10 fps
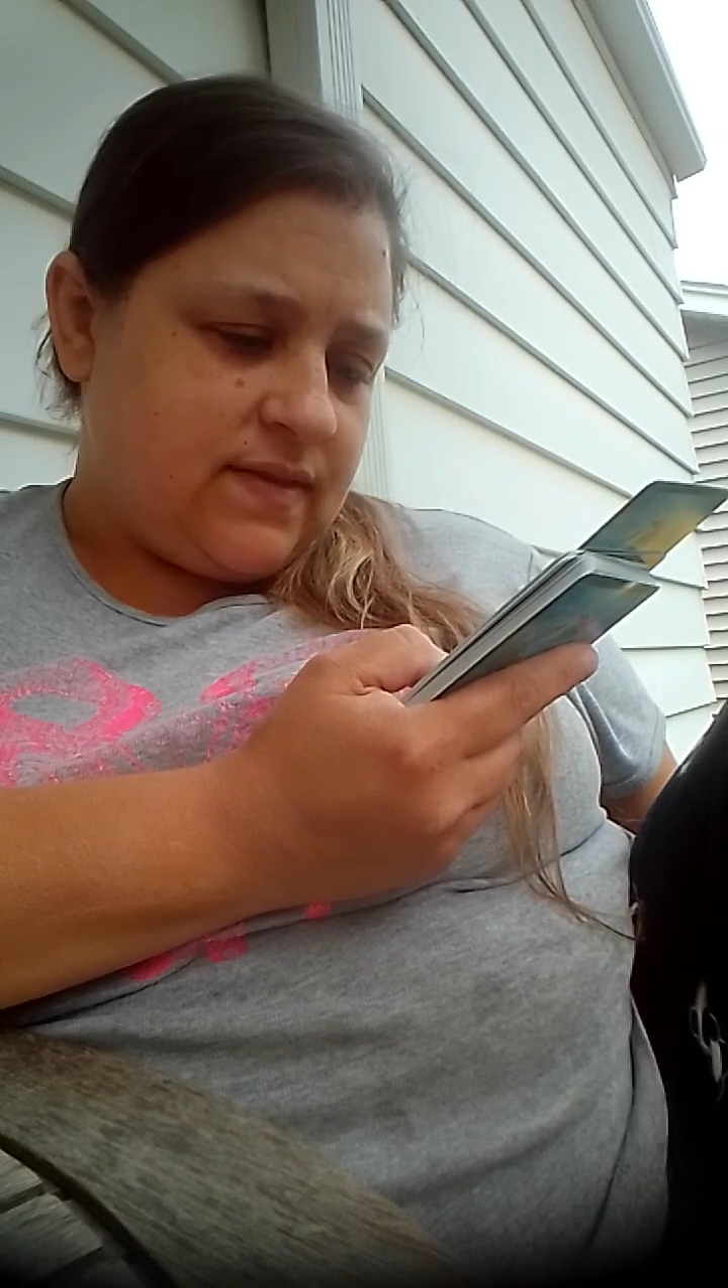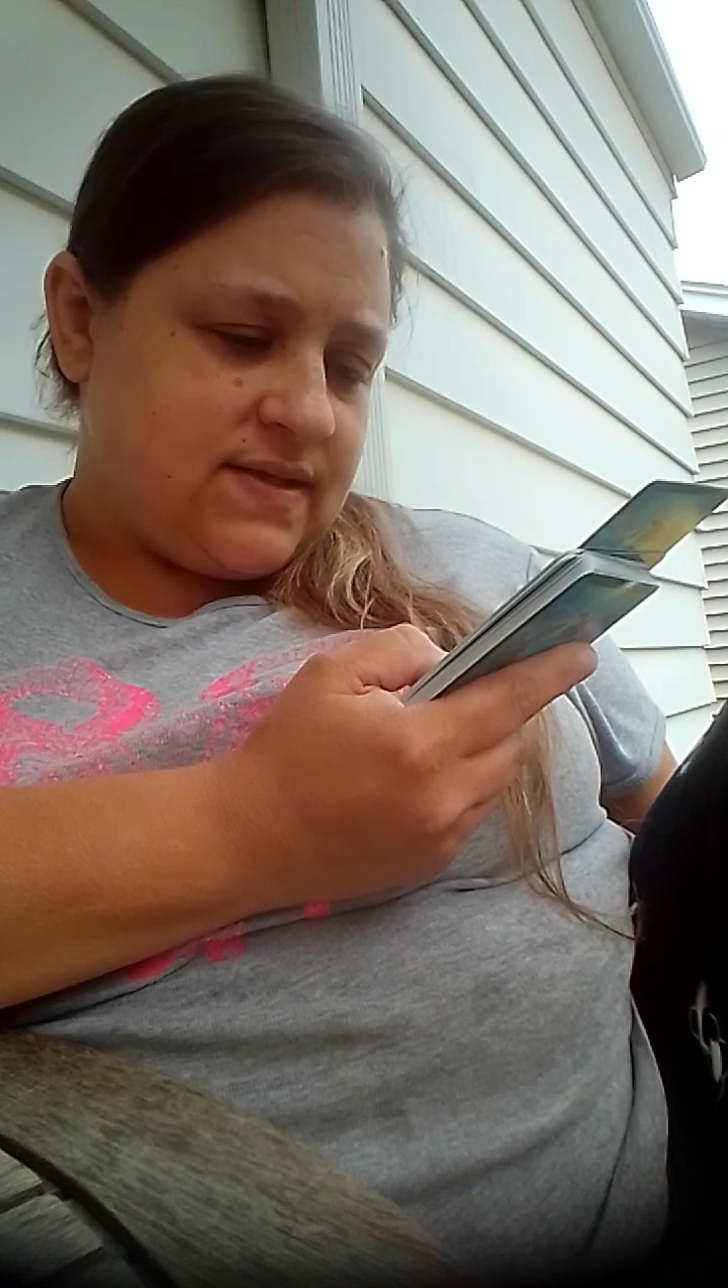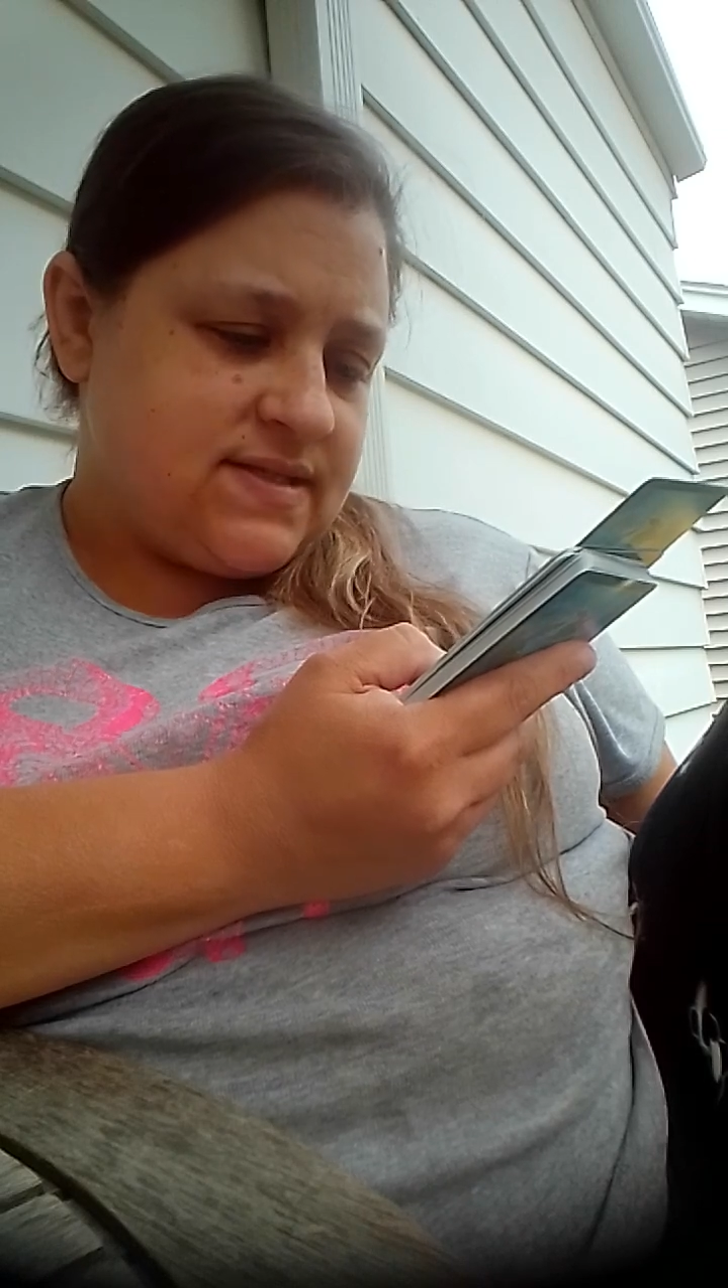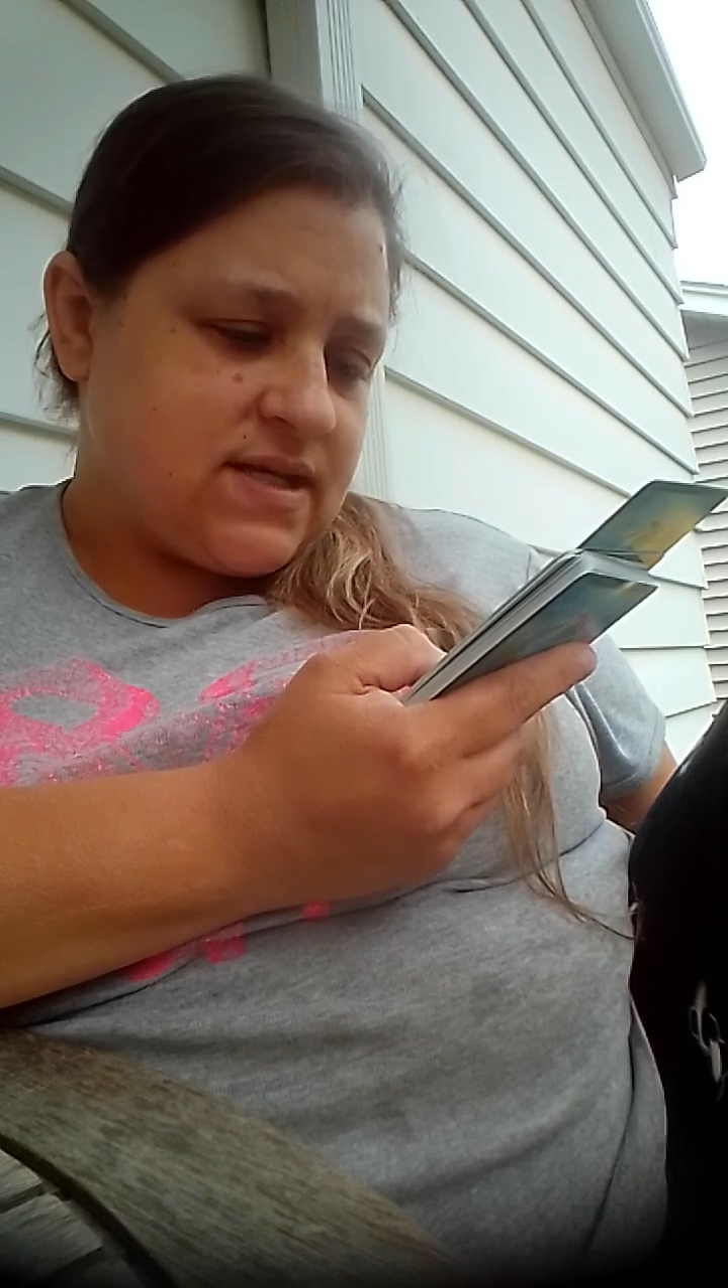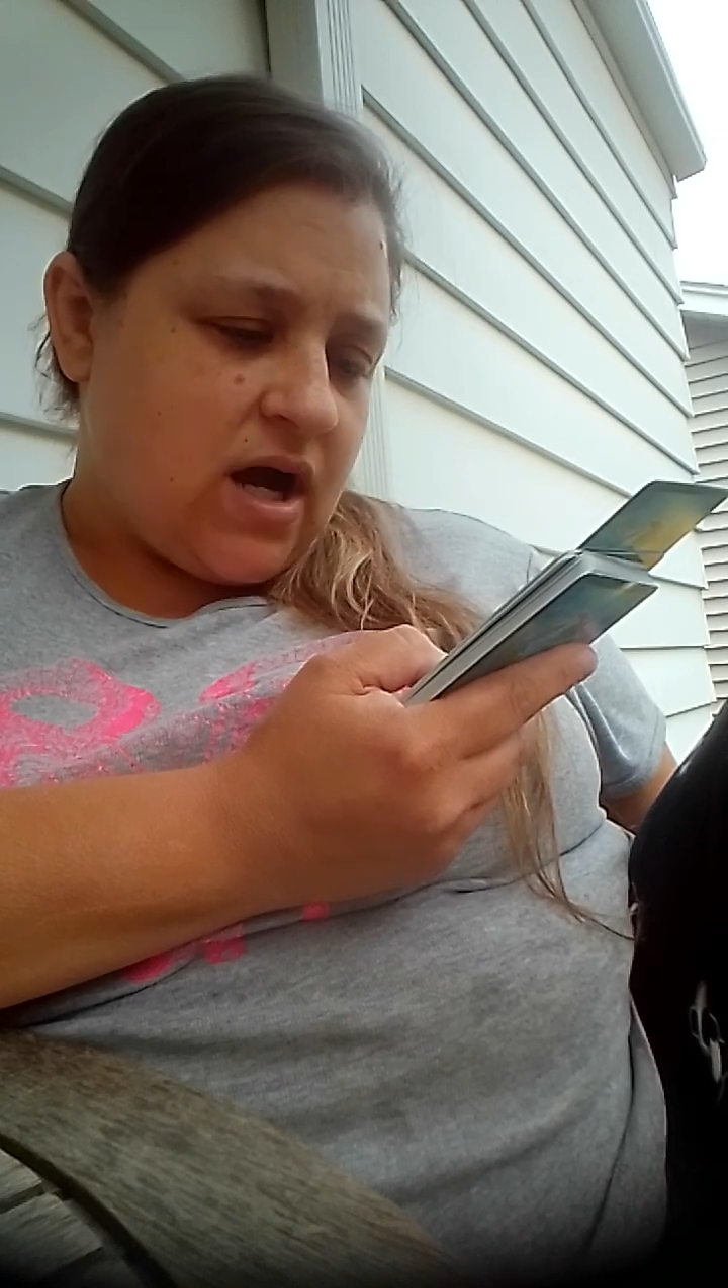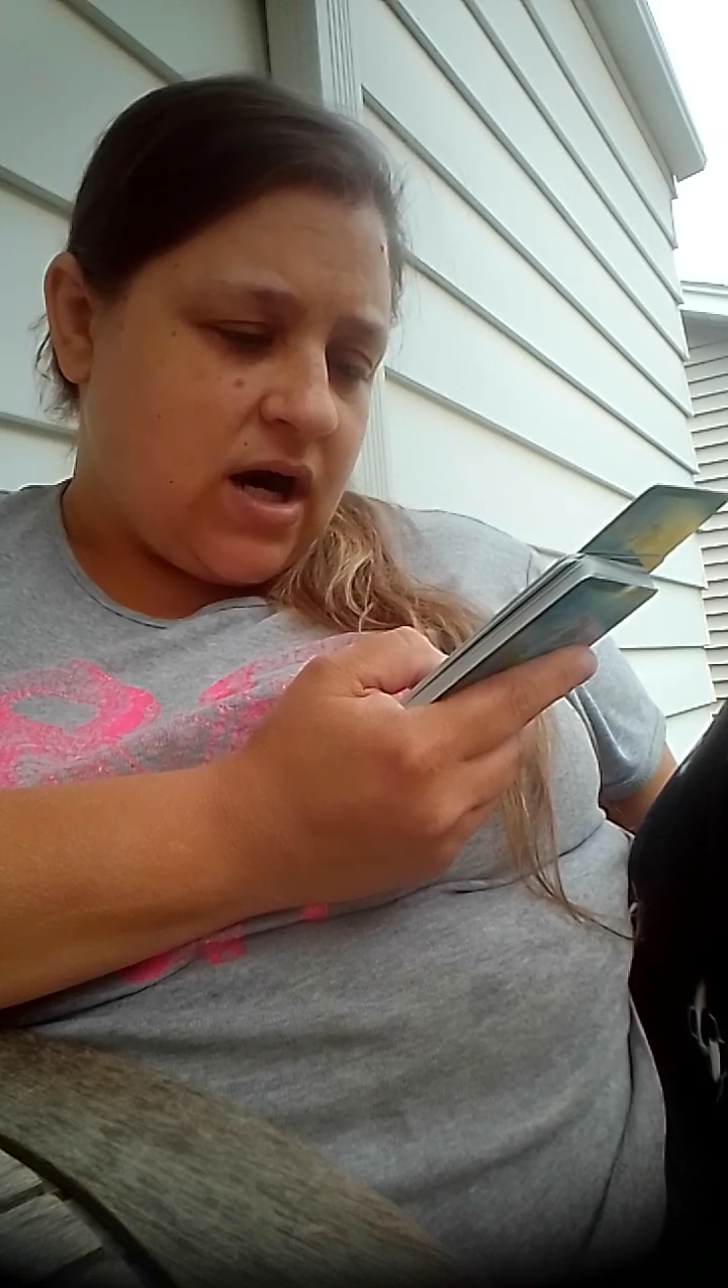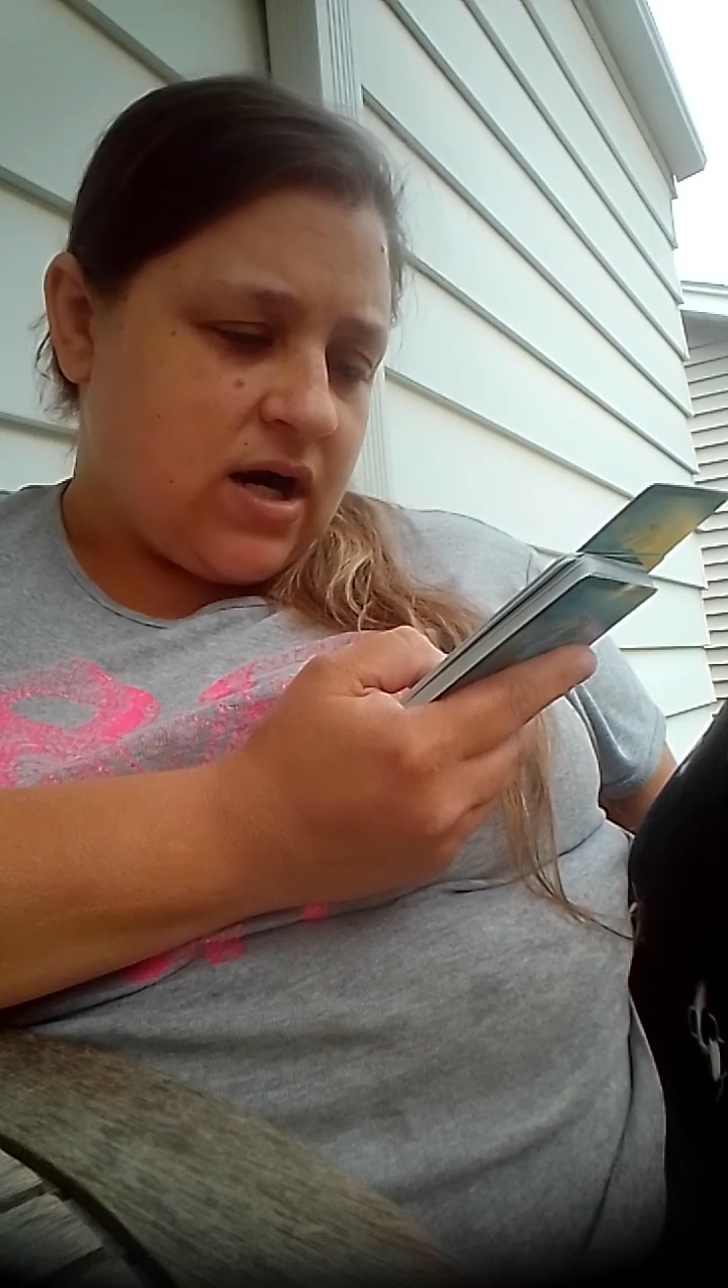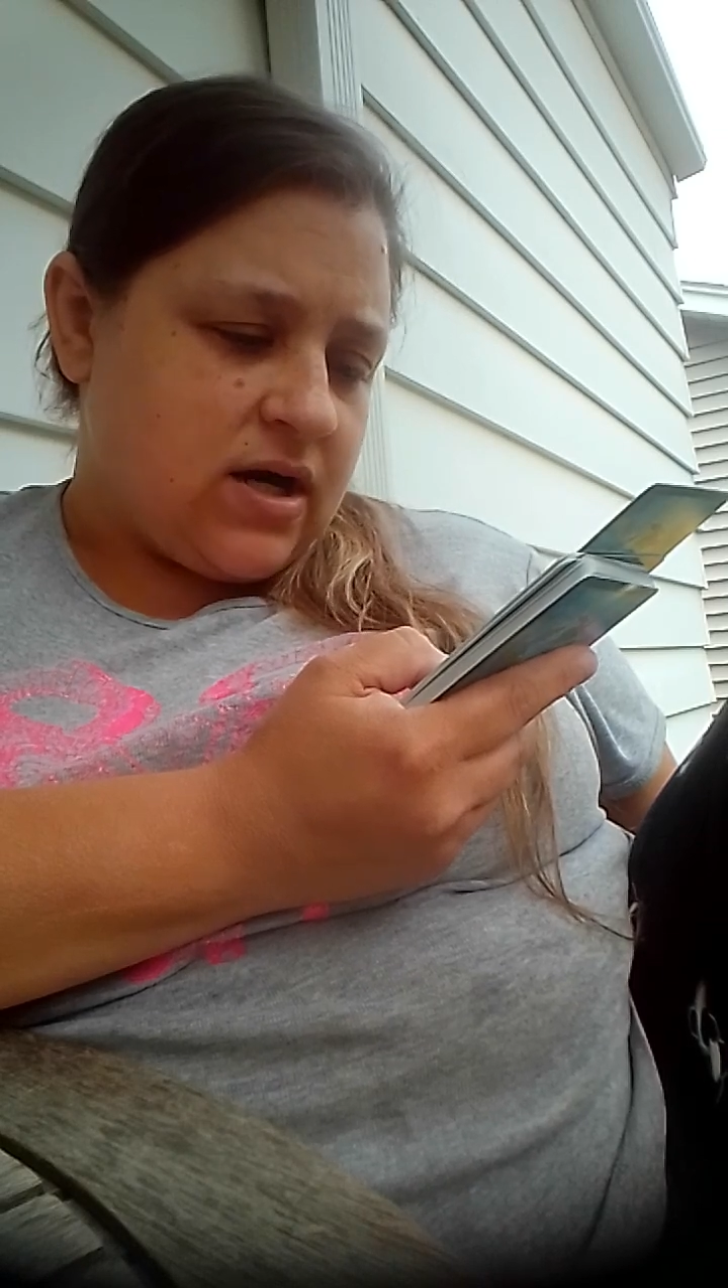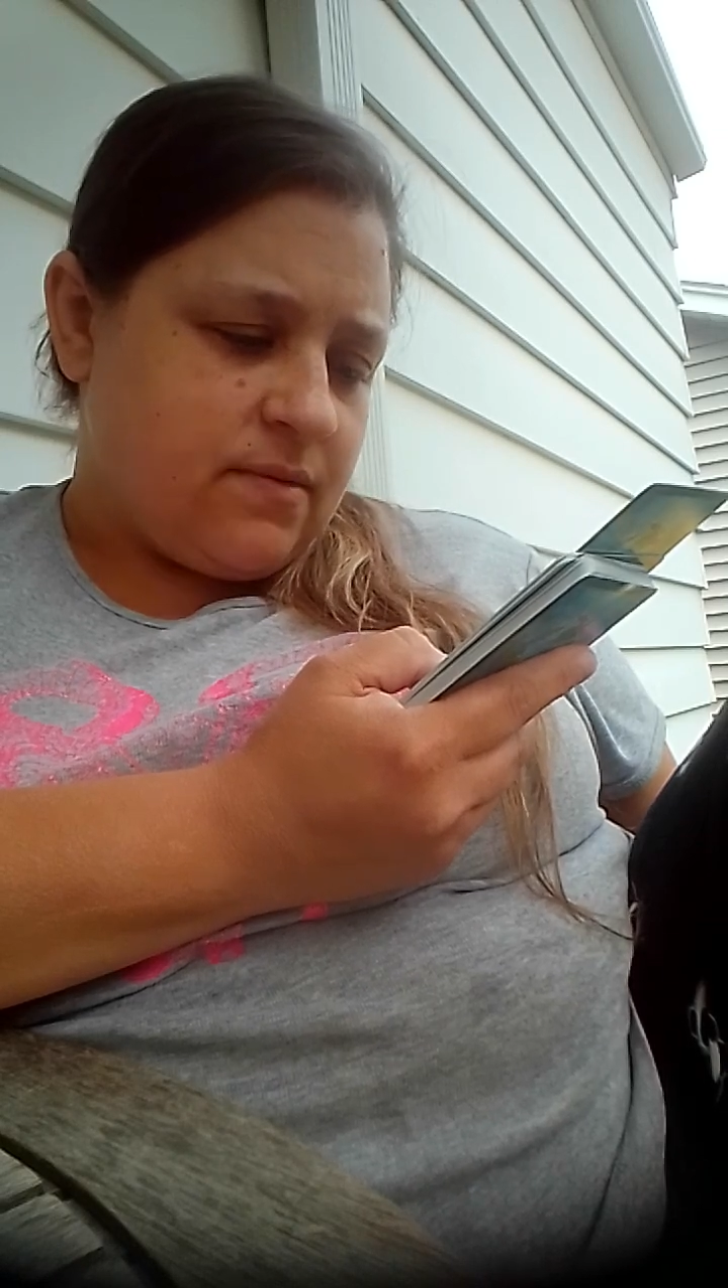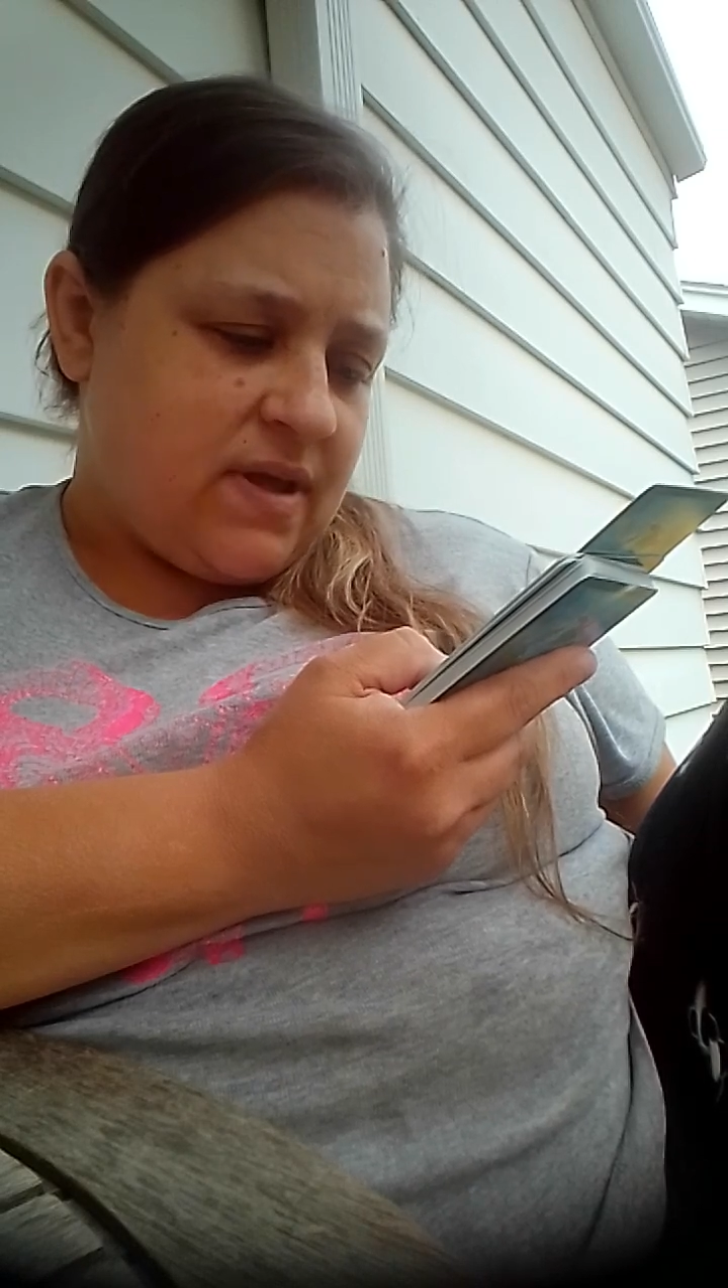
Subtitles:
This card